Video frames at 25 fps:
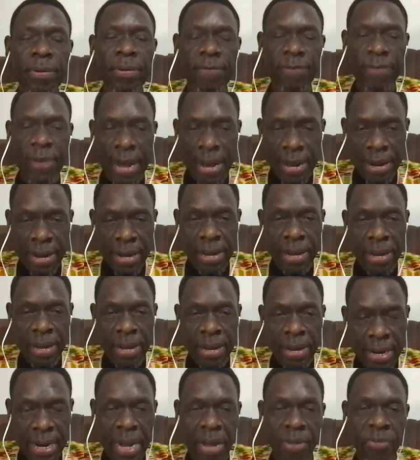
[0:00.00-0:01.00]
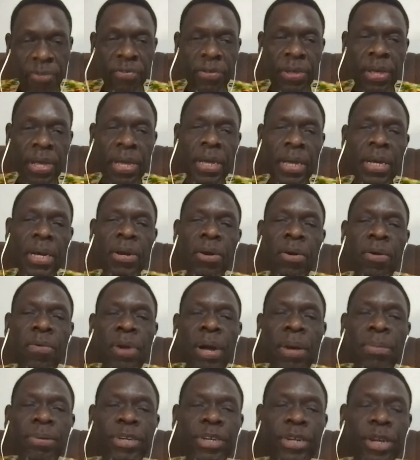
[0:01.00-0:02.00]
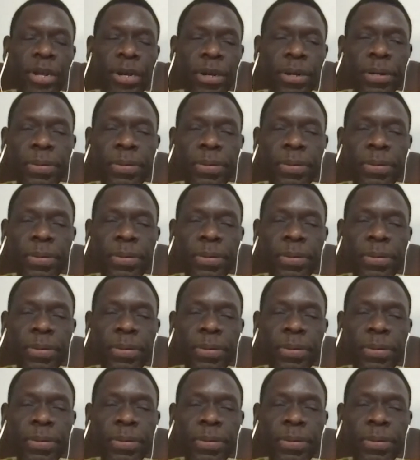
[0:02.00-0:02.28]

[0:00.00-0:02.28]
fighting and denouncing corruption.